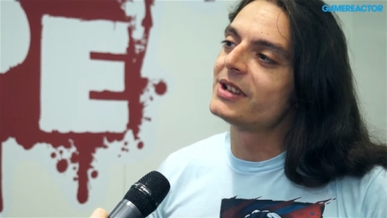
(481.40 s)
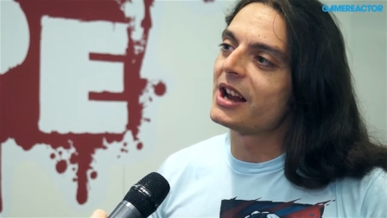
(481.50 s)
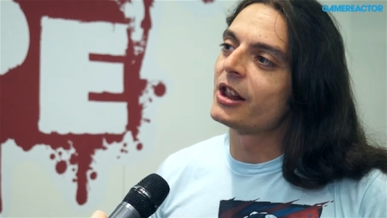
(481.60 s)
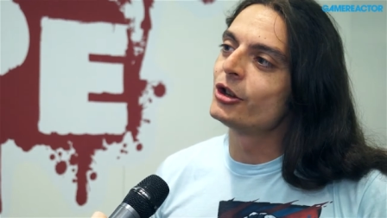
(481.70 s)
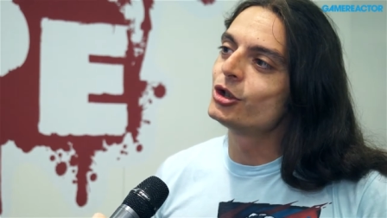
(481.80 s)
Dead
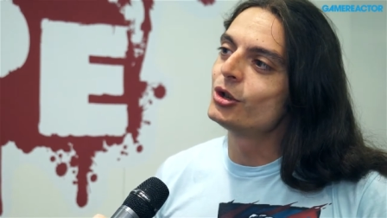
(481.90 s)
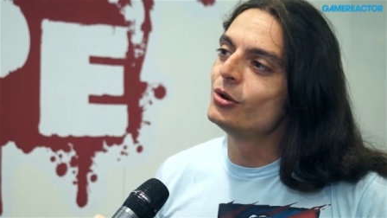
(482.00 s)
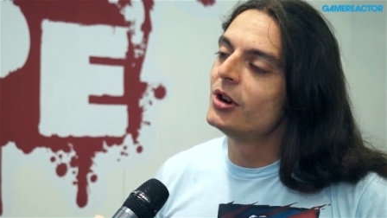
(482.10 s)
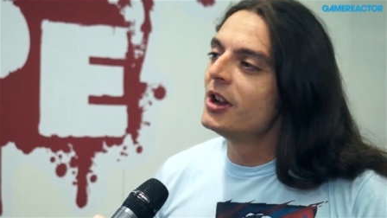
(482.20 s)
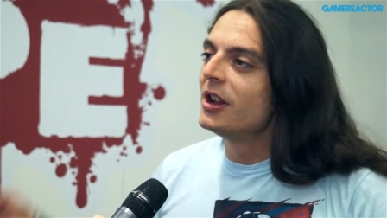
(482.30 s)
Island
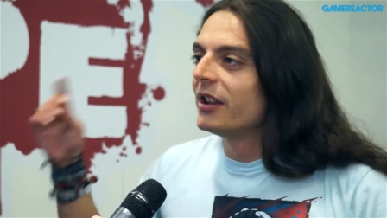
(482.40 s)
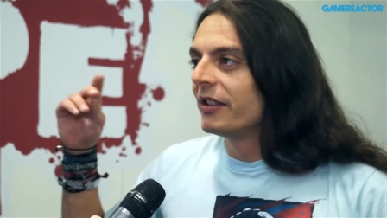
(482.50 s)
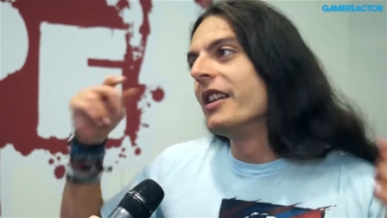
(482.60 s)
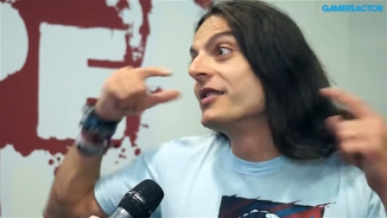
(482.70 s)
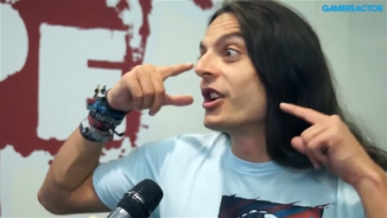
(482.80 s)
2,
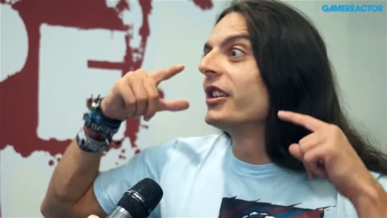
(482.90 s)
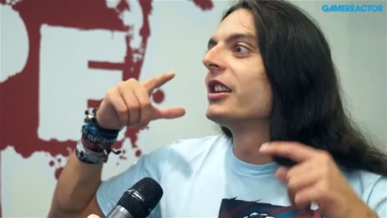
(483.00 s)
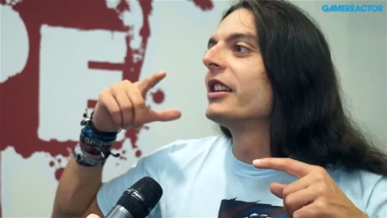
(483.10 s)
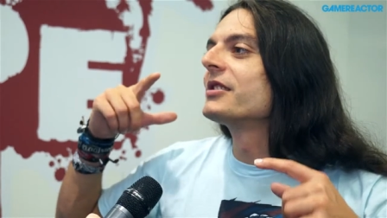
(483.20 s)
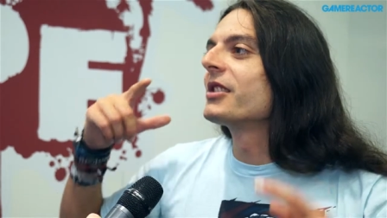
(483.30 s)
then it's going to
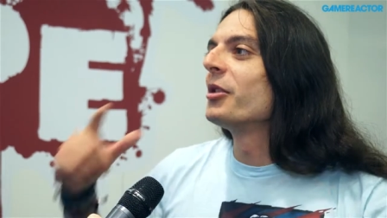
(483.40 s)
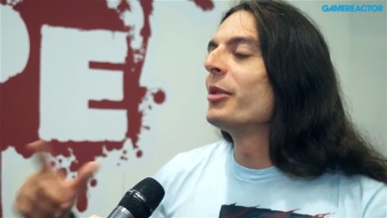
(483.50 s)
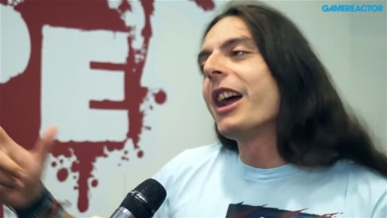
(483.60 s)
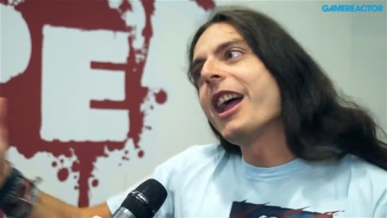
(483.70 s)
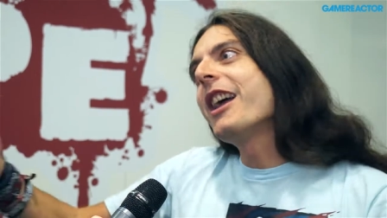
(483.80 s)
click. It's going to be
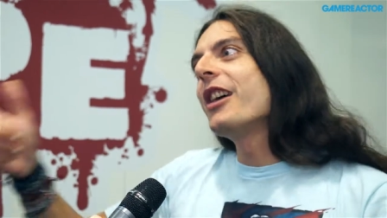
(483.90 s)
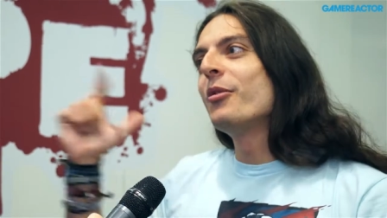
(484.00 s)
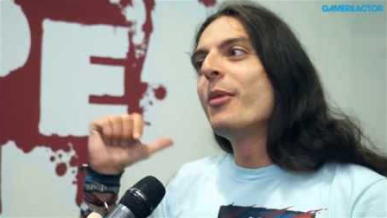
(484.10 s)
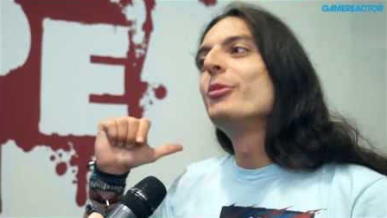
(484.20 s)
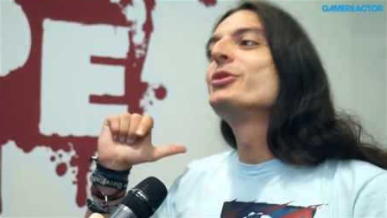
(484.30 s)
like, hey, I
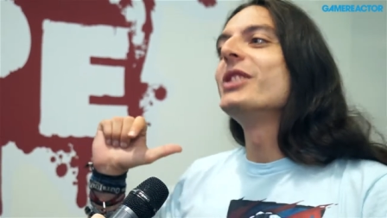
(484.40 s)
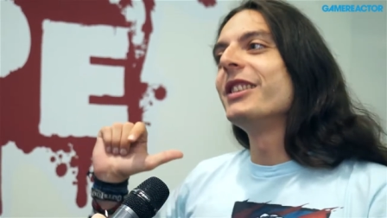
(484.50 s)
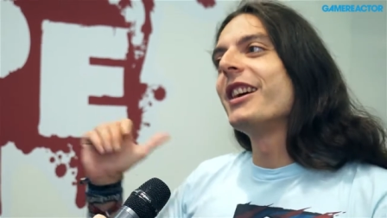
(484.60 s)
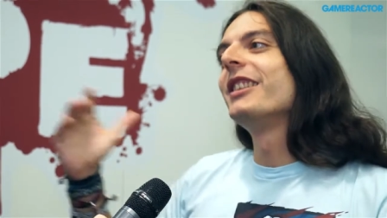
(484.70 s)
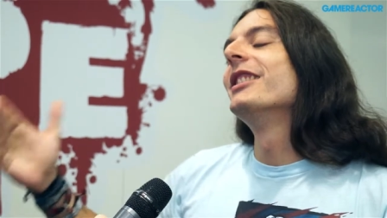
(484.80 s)
remember
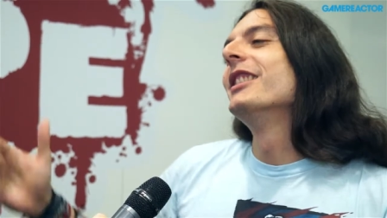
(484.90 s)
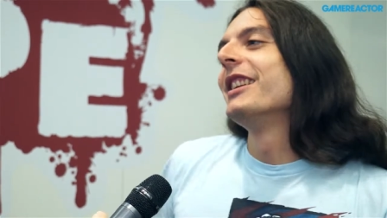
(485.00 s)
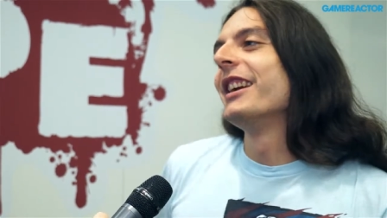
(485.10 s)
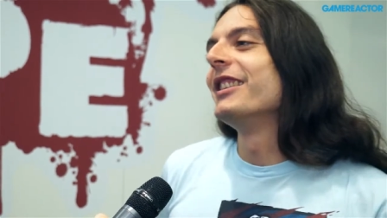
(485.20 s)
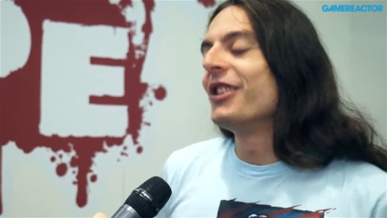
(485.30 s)
seeing that.
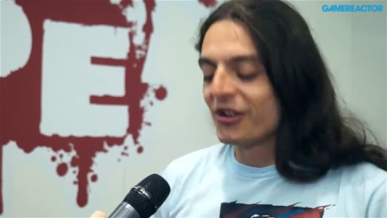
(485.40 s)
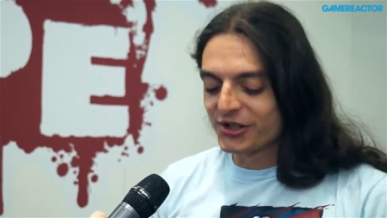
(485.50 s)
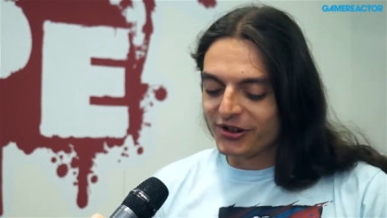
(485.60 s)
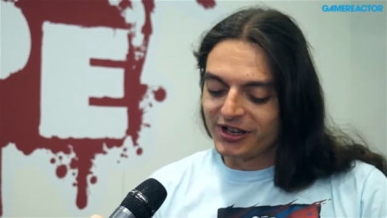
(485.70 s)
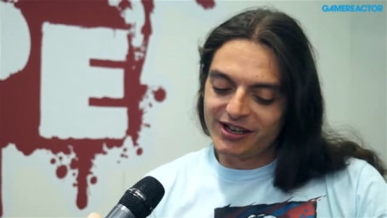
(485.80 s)
And, eh, you know,
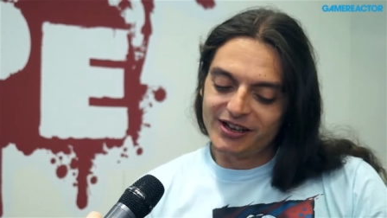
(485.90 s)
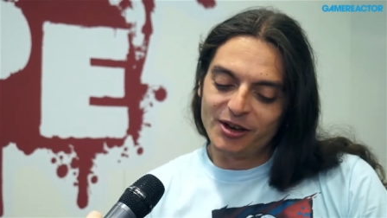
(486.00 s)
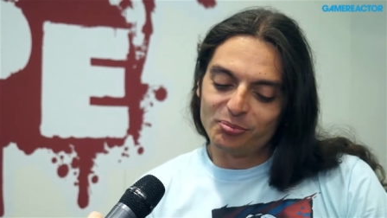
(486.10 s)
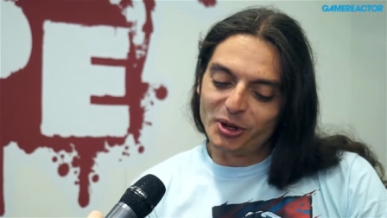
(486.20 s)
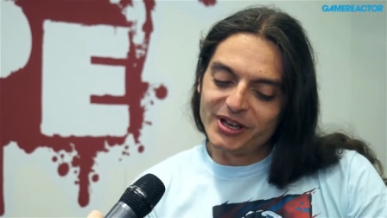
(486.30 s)
so it,
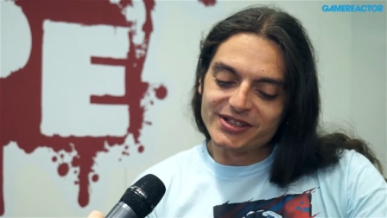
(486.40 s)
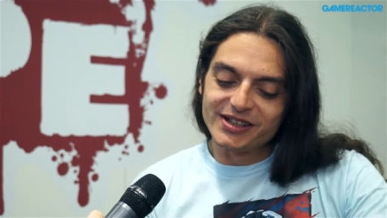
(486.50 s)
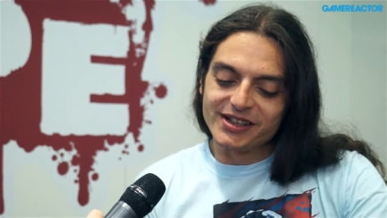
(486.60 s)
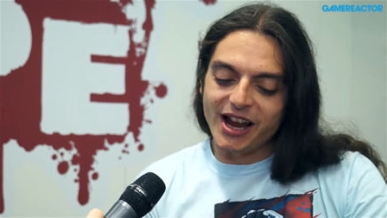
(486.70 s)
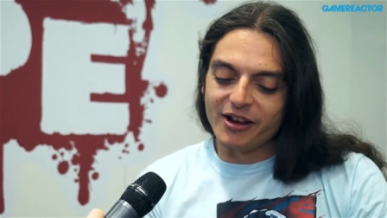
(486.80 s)
it, plays
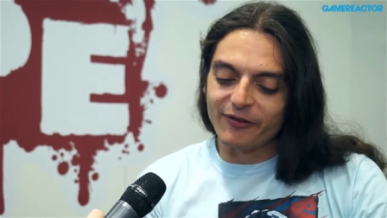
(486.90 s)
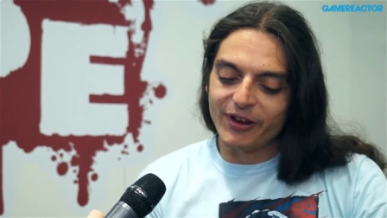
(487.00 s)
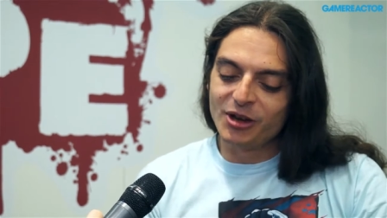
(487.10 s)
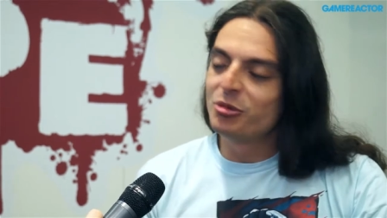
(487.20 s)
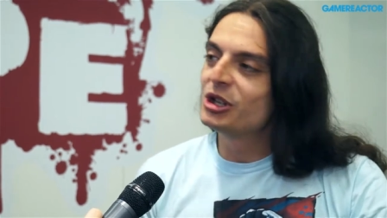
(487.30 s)
this kind
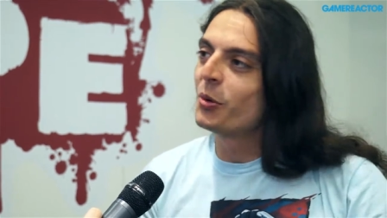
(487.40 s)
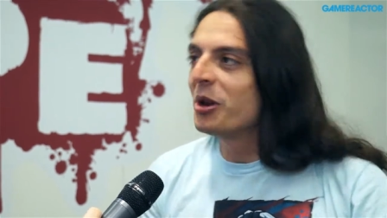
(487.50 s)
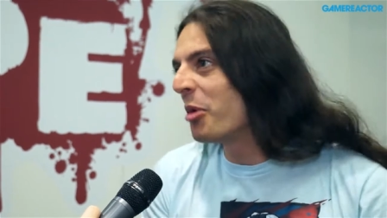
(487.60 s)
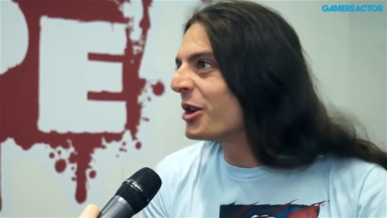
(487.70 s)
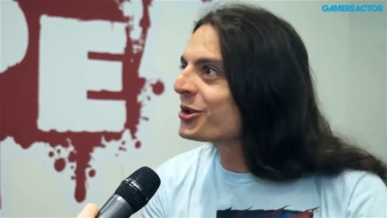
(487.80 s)
of in
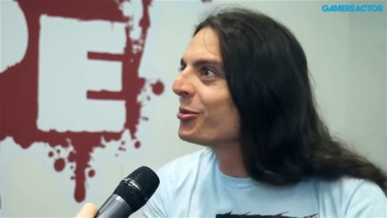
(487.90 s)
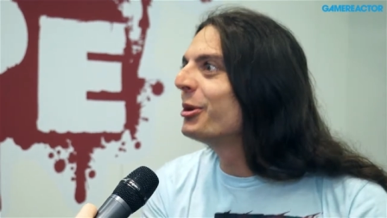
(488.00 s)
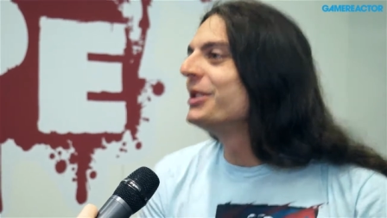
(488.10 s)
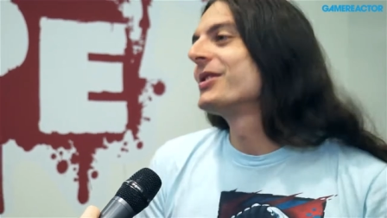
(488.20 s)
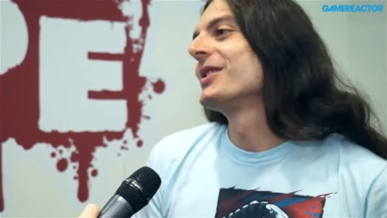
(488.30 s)
between puzzle
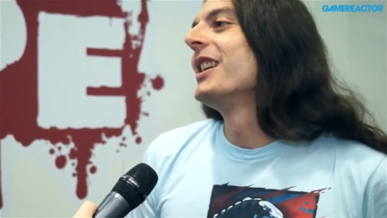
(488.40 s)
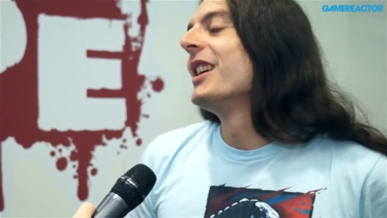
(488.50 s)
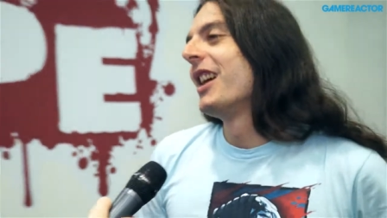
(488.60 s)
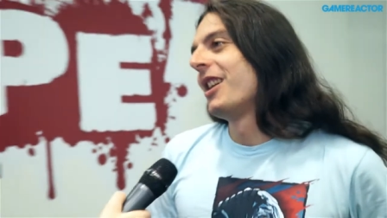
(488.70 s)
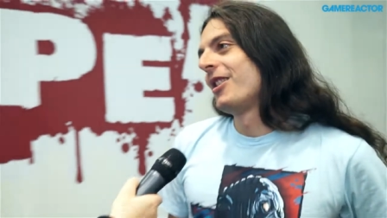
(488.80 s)
piece
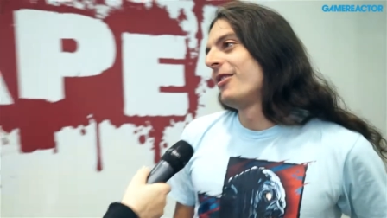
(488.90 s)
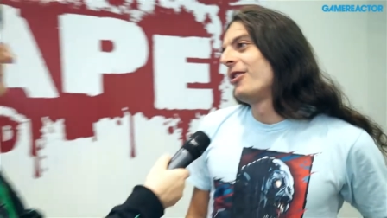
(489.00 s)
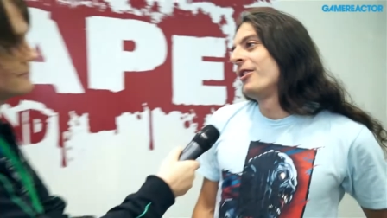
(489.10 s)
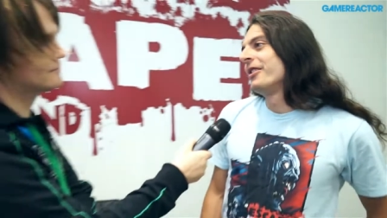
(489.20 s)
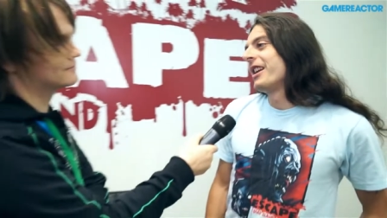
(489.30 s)
uh, on the